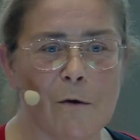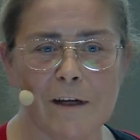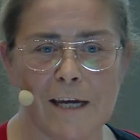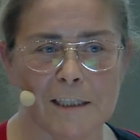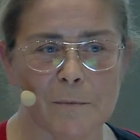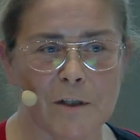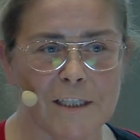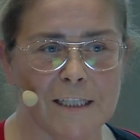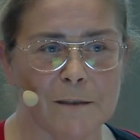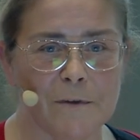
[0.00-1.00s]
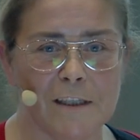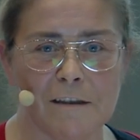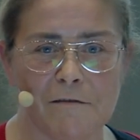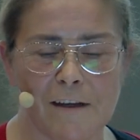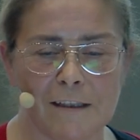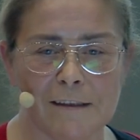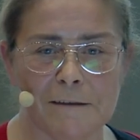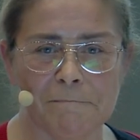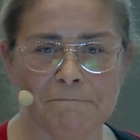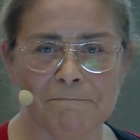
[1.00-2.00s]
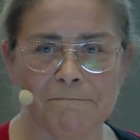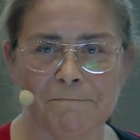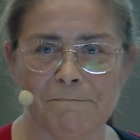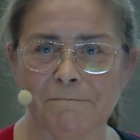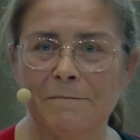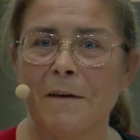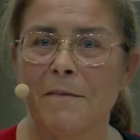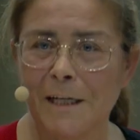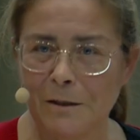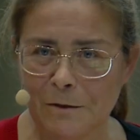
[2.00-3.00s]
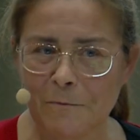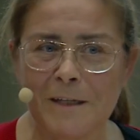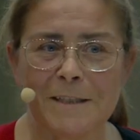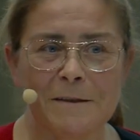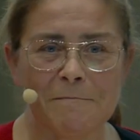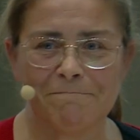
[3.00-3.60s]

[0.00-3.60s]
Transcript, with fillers: long expertise within the field. Thank you so much.